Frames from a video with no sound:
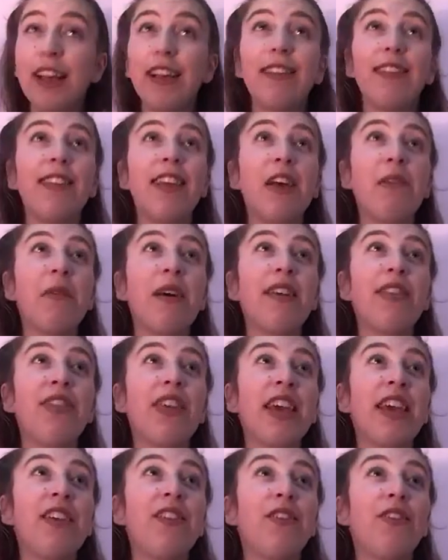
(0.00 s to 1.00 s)
So I
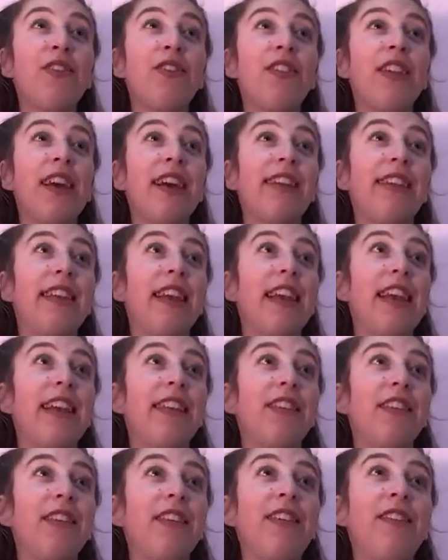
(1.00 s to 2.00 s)
think all I
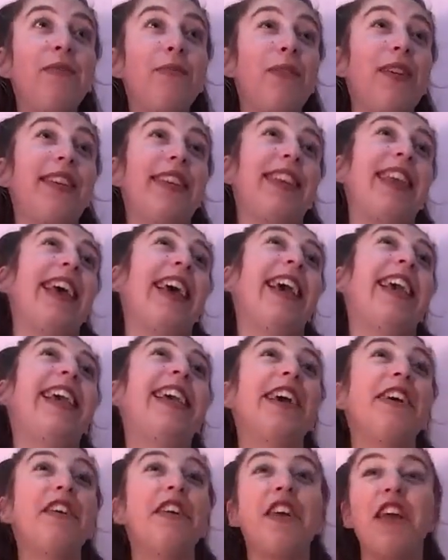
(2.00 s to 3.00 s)
did was like